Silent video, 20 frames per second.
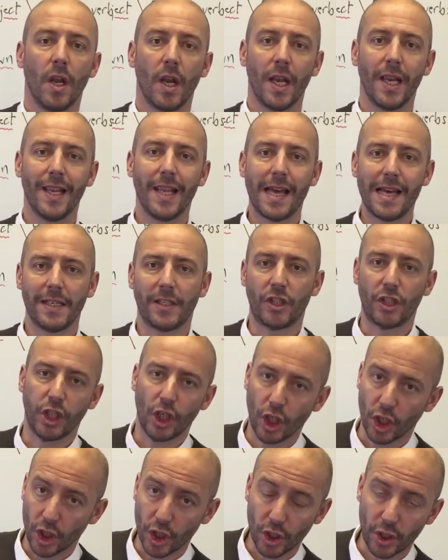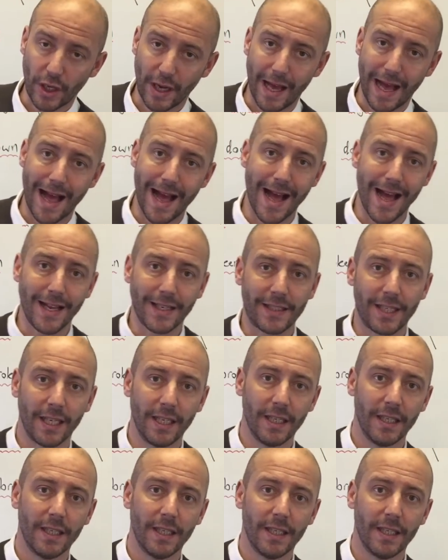Let's look at